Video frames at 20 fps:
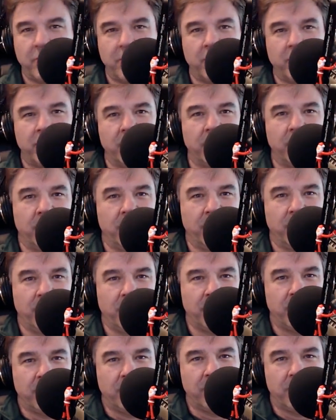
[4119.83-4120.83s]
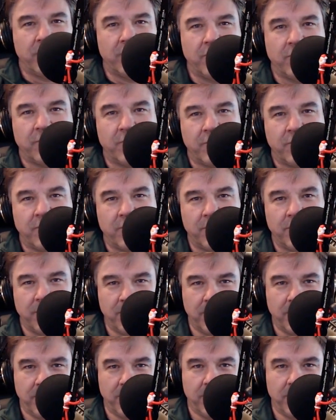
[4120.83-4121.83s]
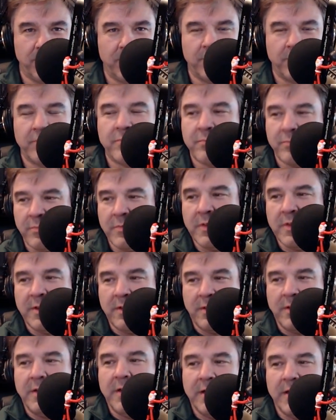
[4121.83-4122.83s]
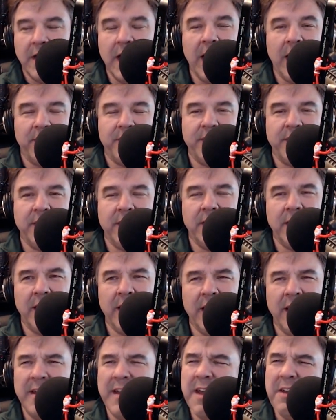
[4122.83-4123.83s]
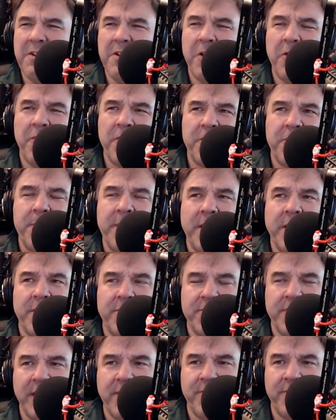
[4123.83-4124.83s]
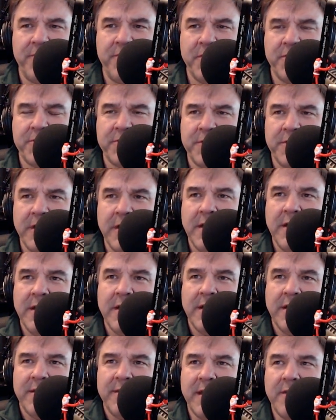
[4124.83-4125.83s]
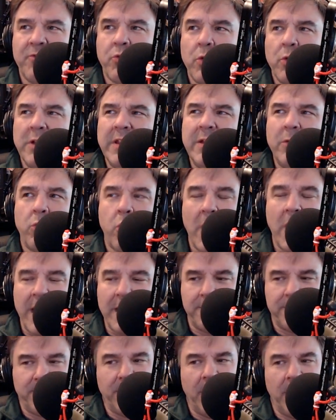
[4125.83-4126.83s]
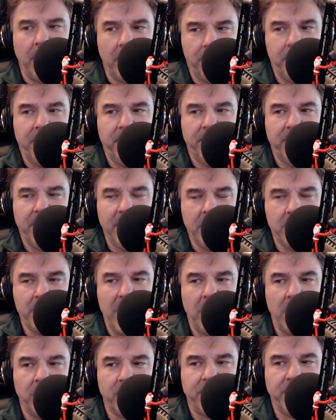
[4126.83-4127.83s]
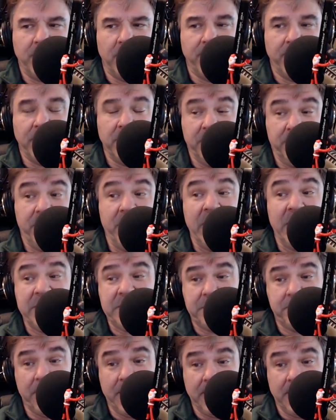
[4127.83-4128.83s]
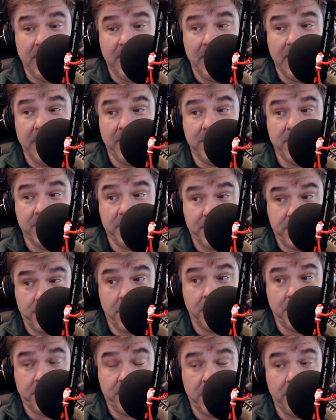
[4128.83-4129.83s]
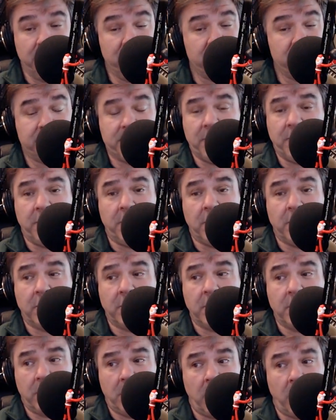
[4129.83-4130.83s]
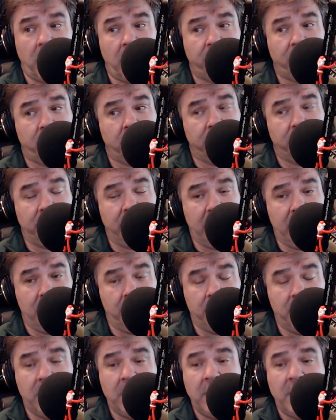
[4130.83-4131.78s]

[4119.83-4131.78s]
but things have kind of picked up pretty good recently. Yeah, and I don't know if it's because they've really ramped up the amount of investment in the search. I mean, this whole cofferdam